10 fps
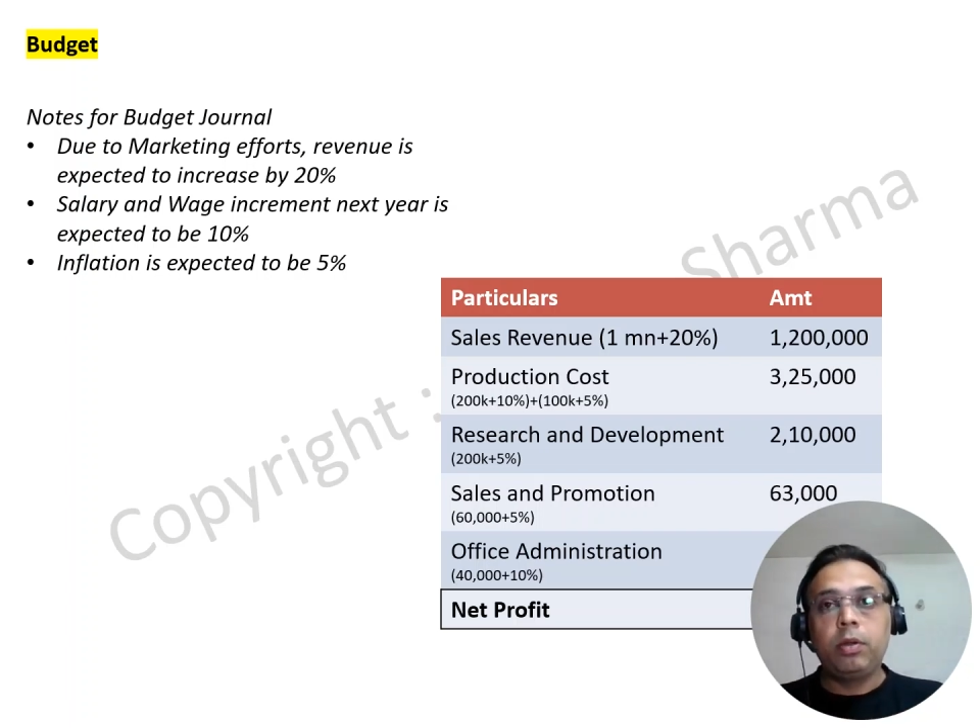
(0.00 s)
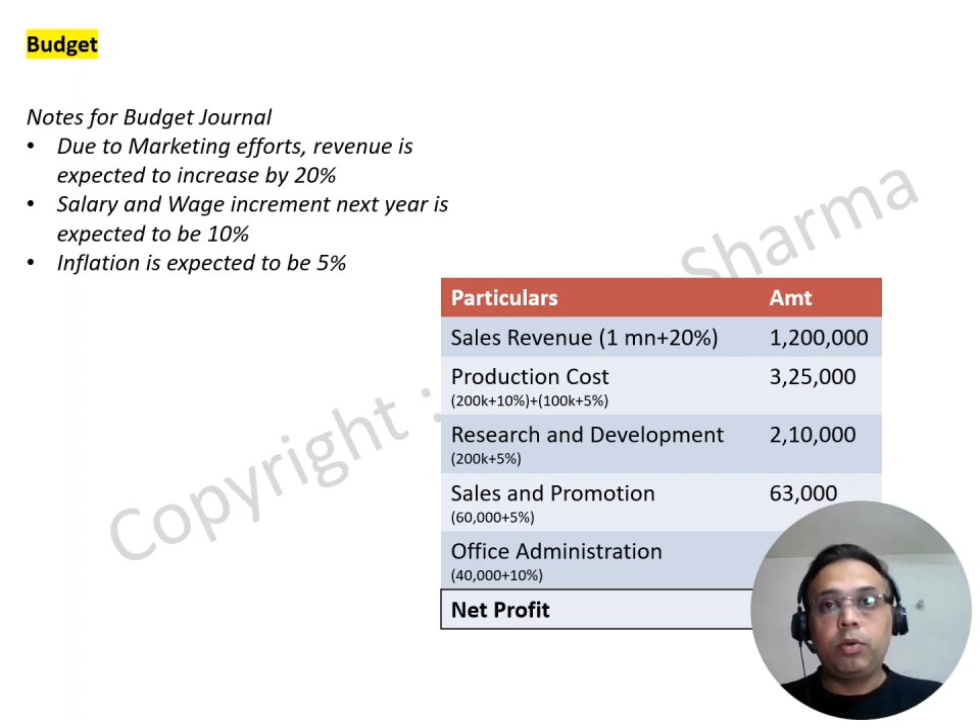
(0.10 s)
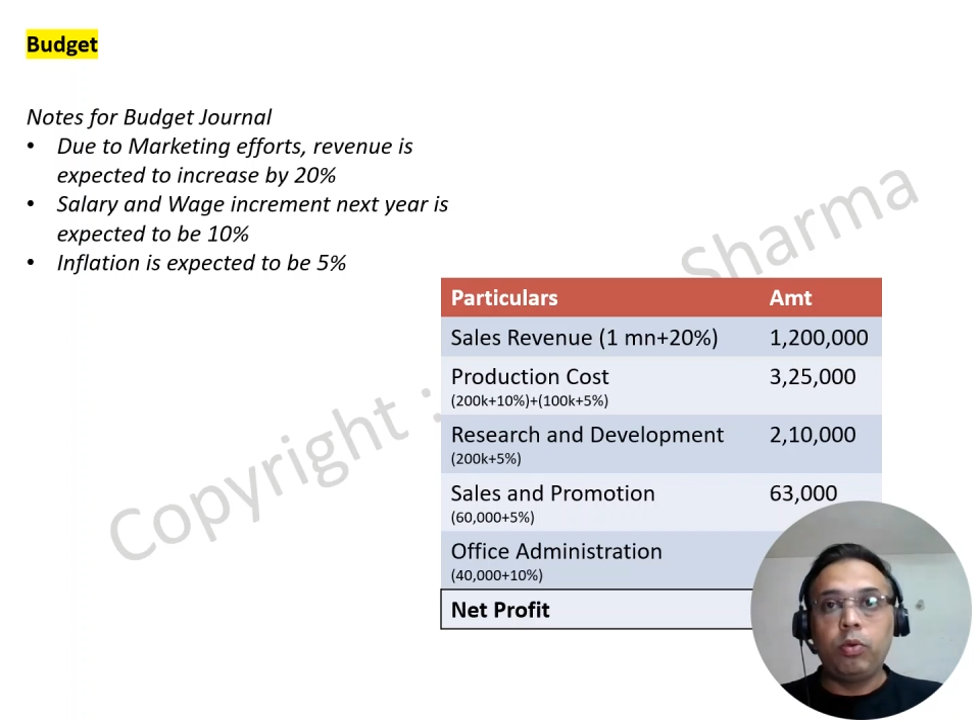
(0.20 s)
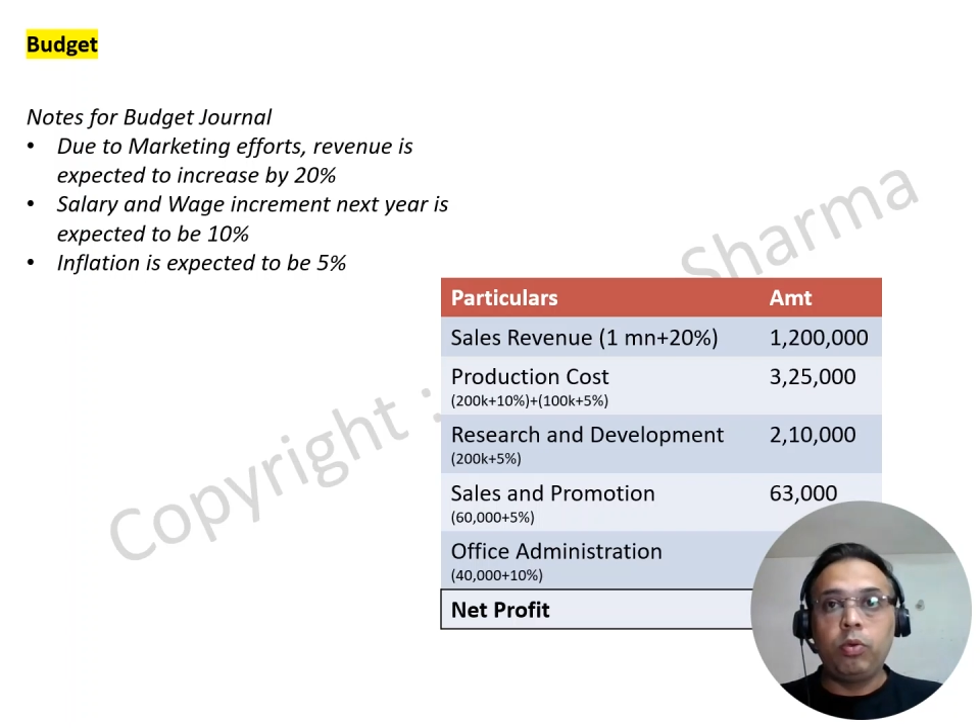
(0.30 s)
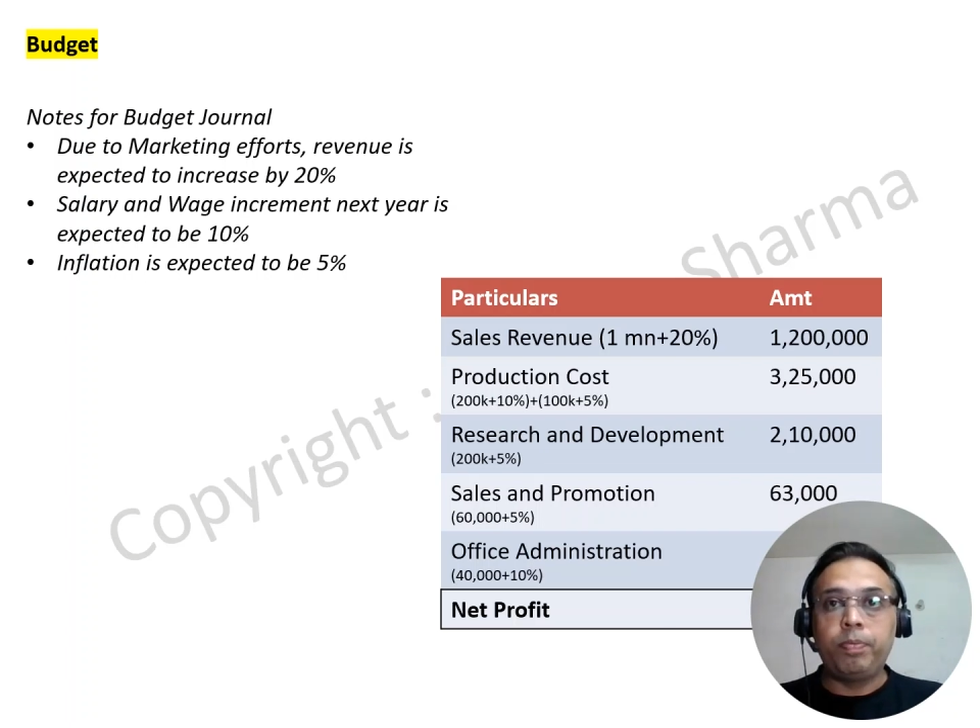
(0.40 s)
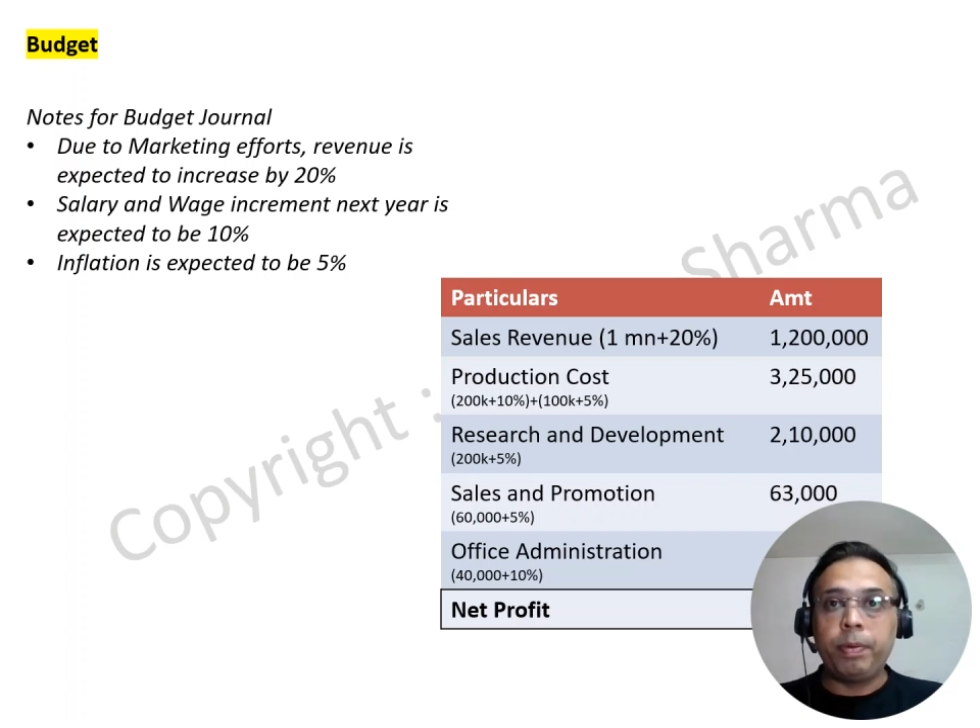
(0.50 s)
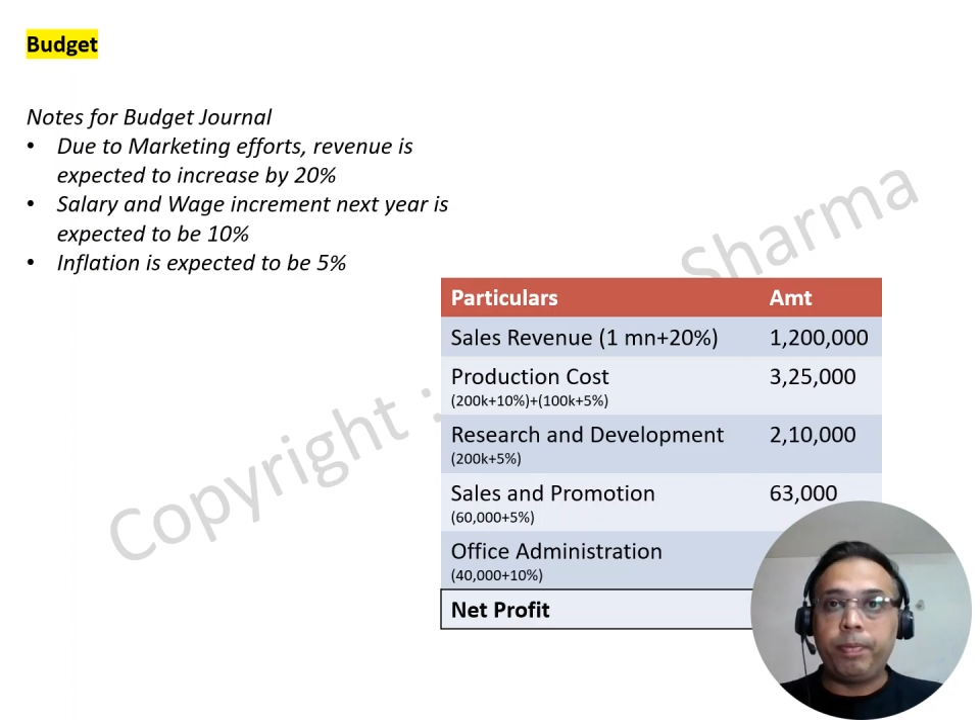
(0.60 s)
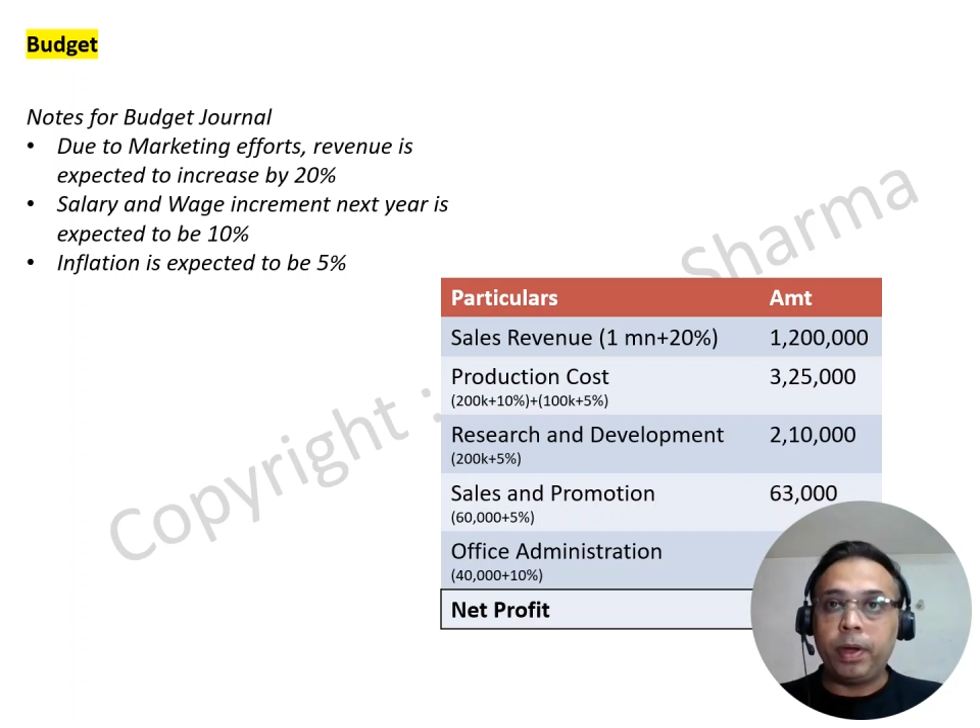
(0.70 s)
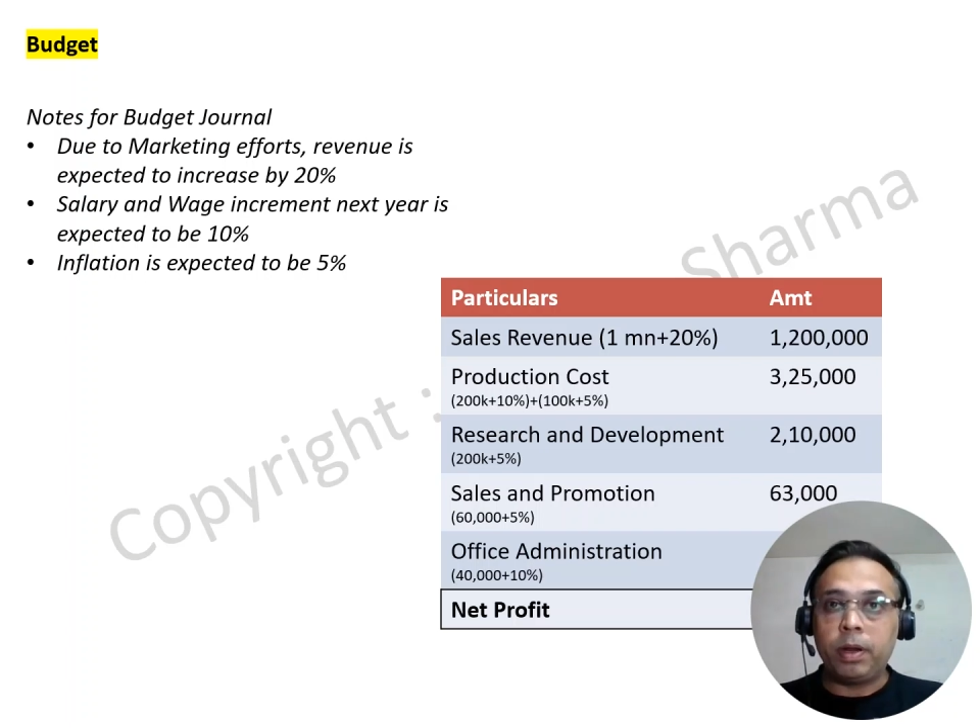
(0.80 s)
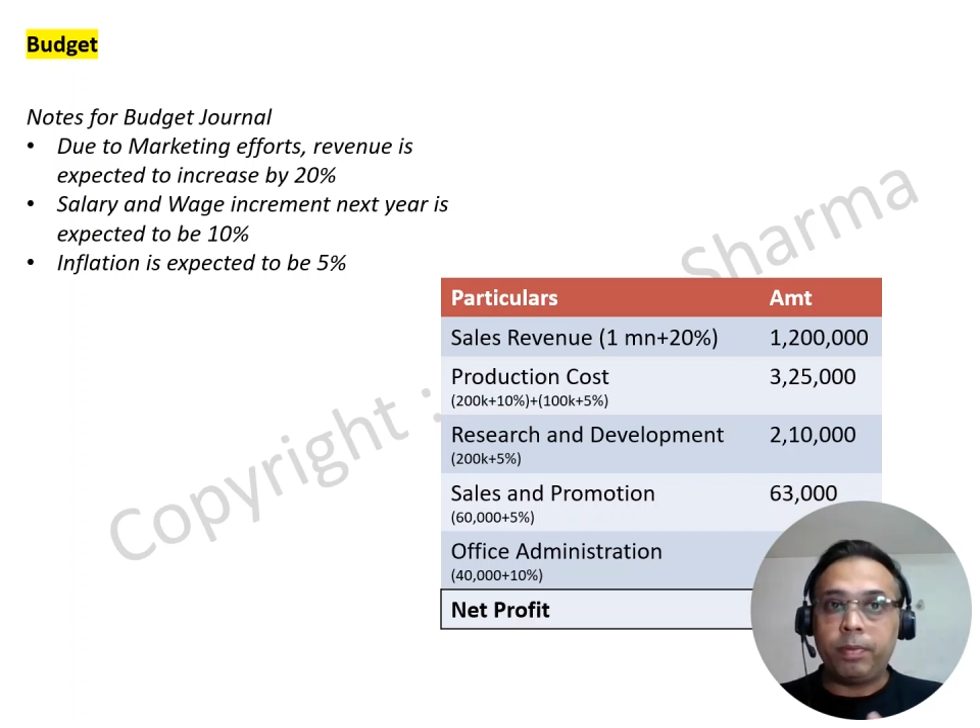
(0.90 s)
to
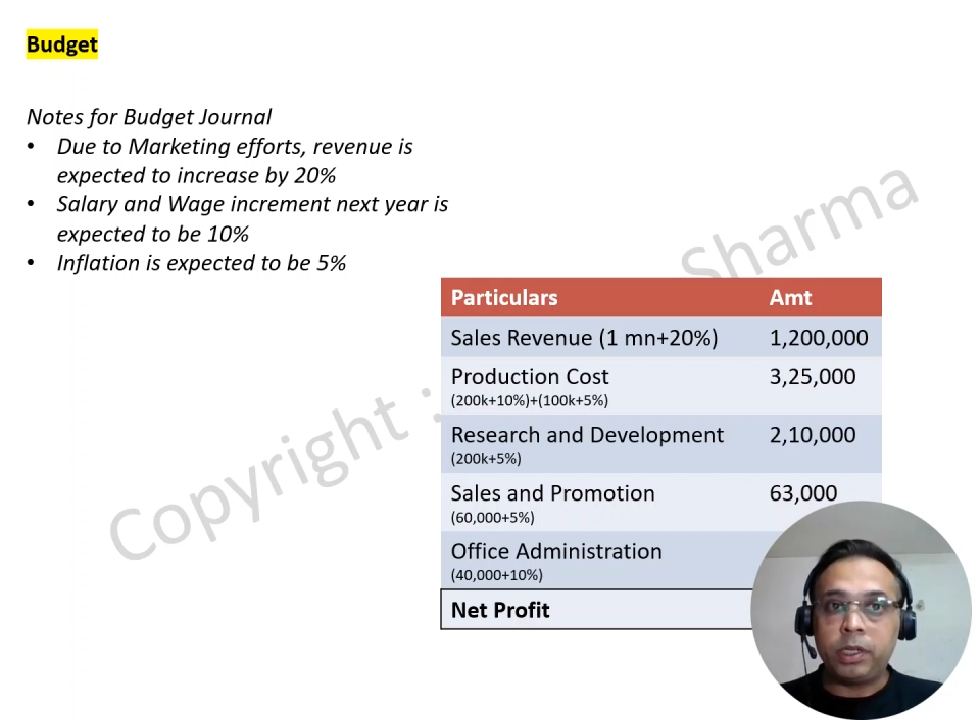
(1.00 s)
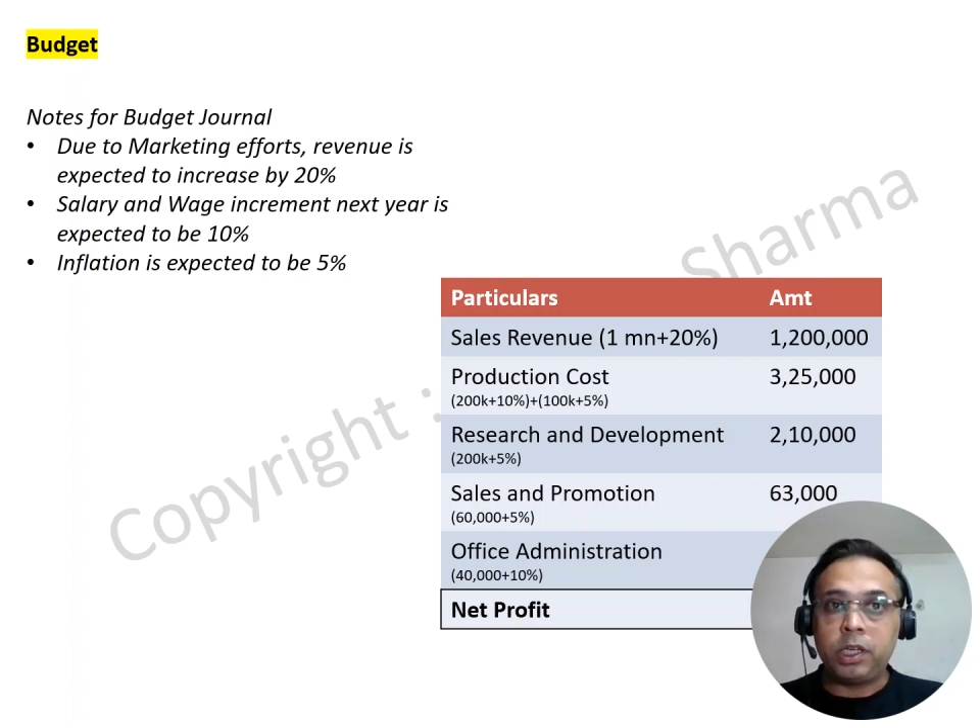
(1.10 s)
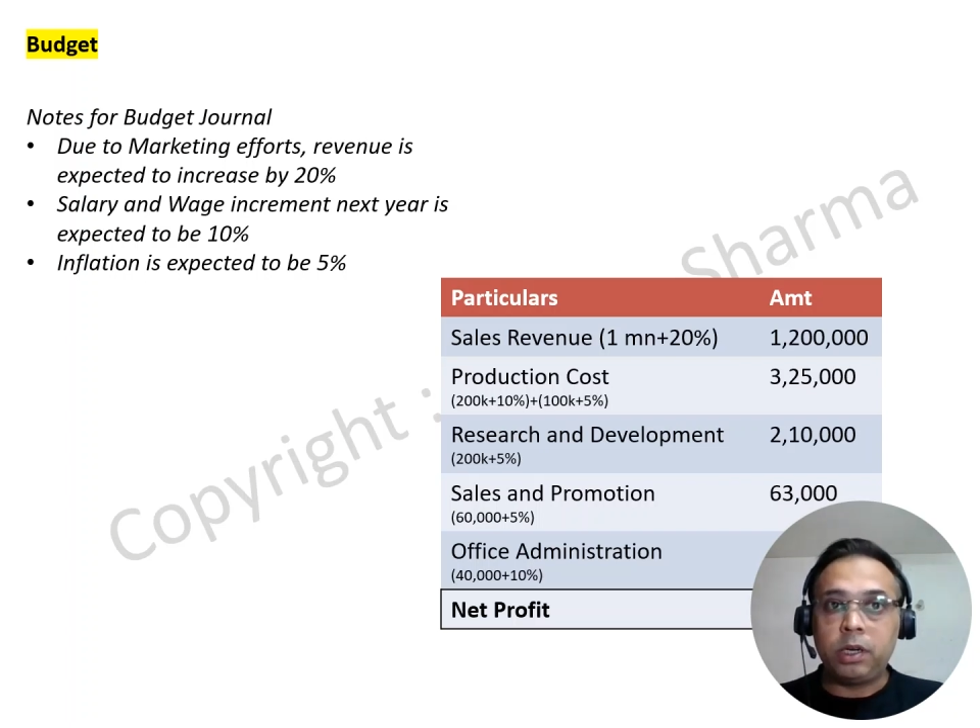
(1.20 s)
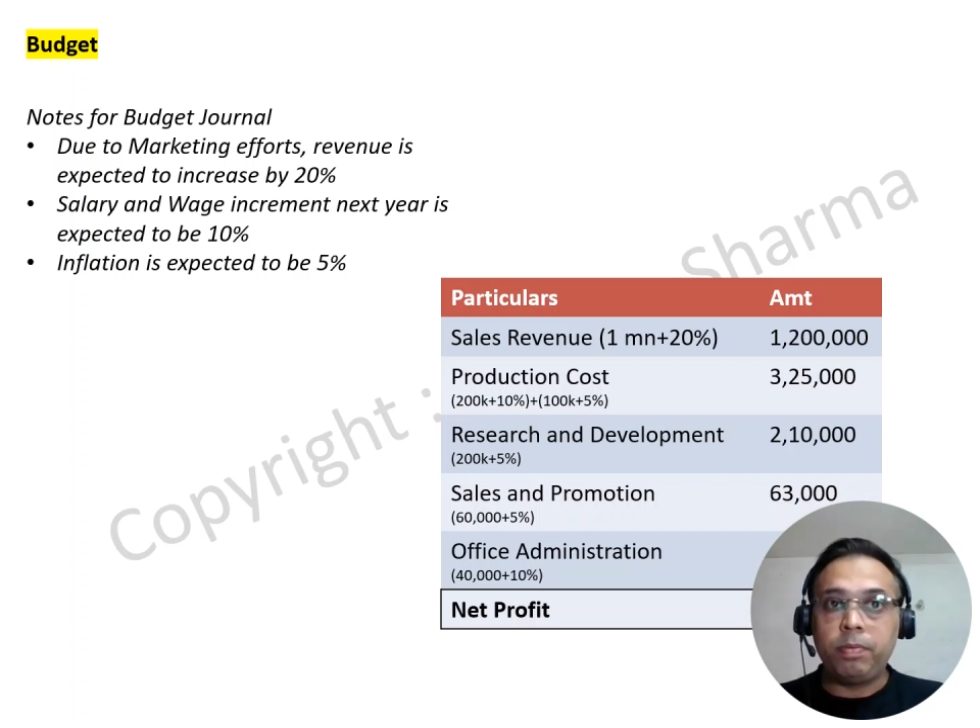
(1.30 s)
prepare a budget